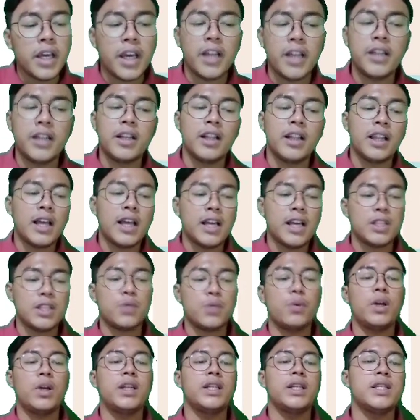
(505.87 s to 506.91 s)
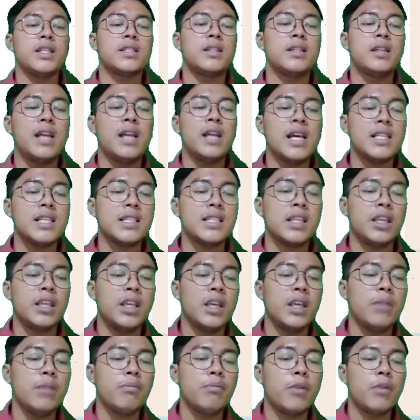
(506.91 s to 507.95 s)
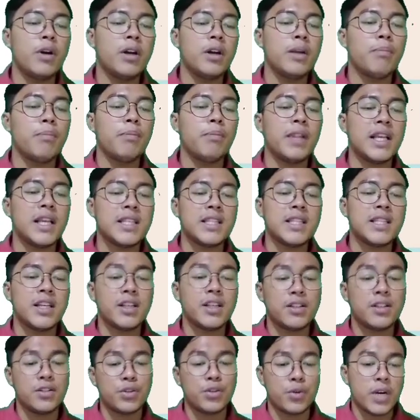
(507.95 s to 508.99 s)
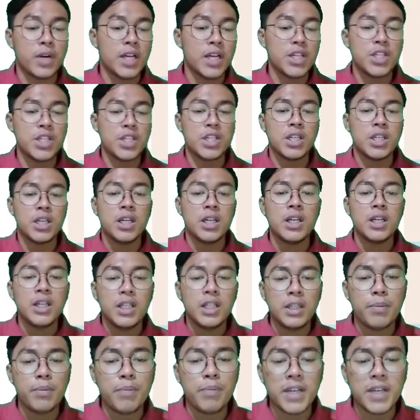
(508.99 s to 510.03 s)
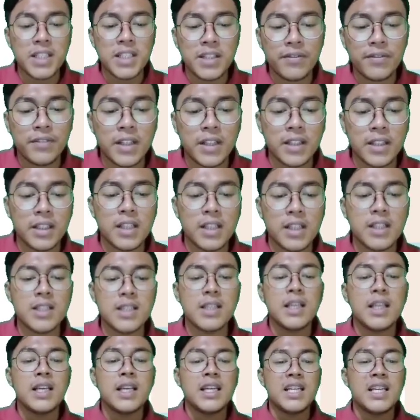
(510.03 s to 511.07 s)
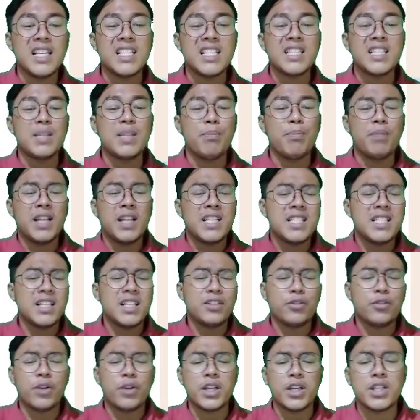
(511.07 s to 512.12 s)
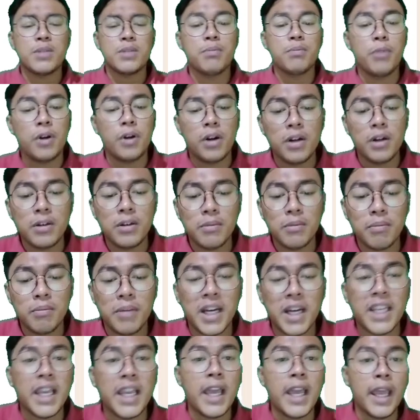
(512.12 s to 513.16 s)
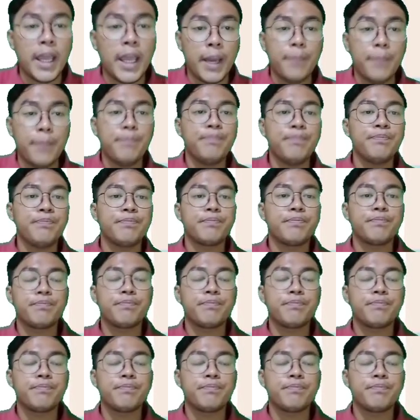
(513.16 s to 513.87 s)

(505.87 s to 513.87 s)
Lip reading: And the last one is does he burn the plastic trash? The passive sentence is the plastic trash burned by him.